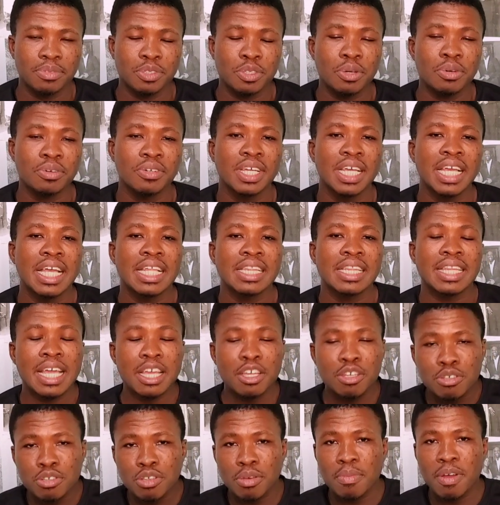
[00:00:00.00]
So
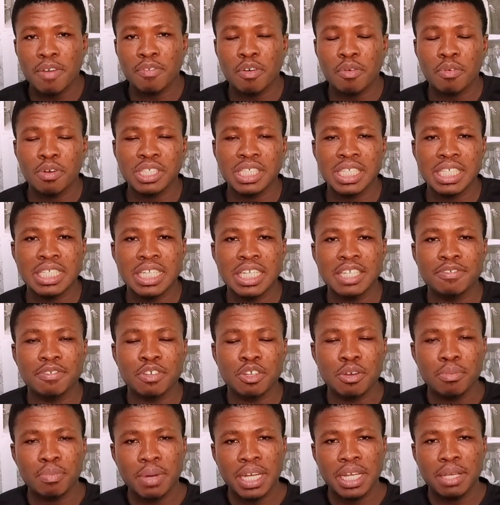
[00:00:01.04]
thank you so much for watching this
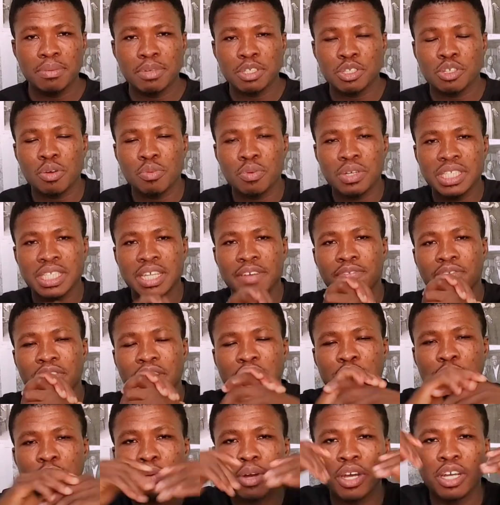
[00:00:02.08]
video. My name is always The
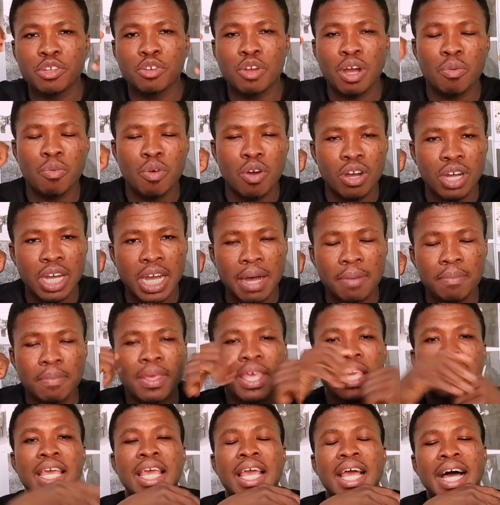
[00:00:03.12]
Village Boy. You are
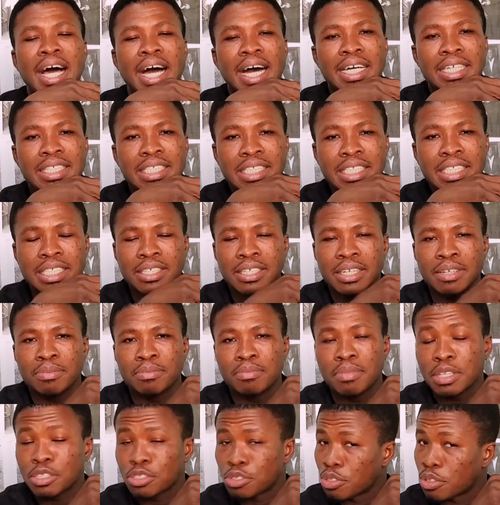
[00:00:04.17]
welcome, and
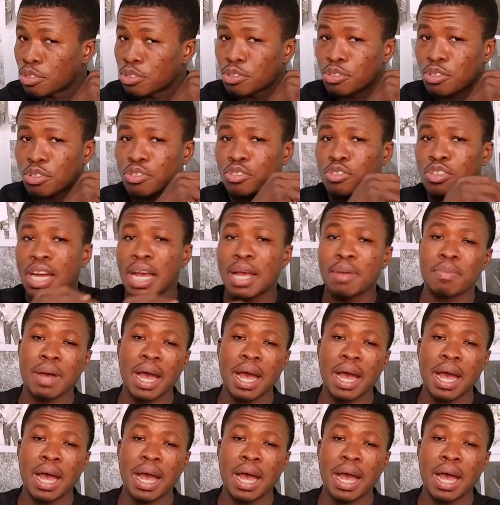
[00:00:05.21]
make sure you subscribe.